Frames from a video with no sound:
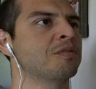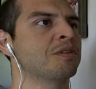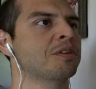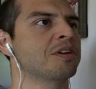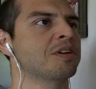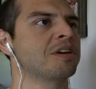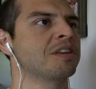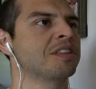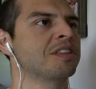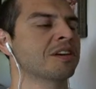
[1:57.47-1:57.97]

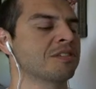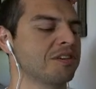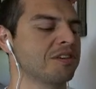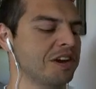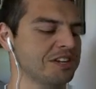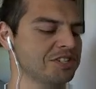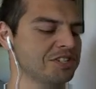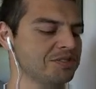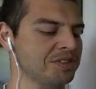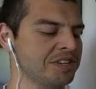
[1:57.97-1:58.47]
call the
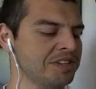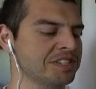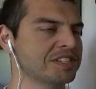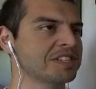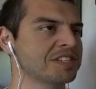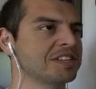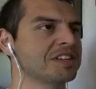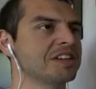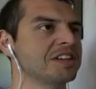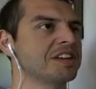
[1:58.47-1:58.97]
cross
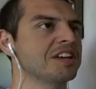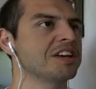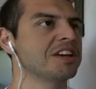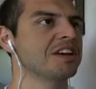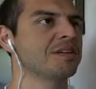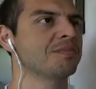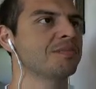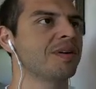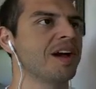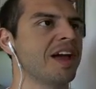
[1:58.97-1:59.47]
streets
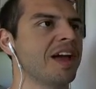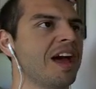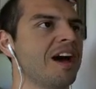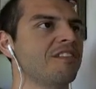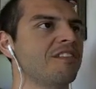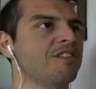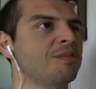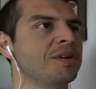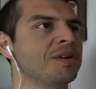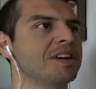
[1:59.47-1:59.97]
by
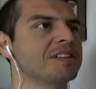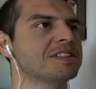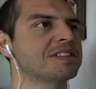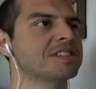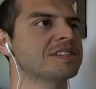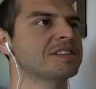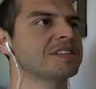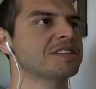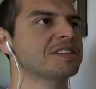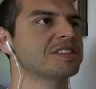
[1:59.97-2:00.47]

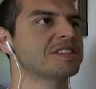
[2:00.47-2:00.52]
alphabets,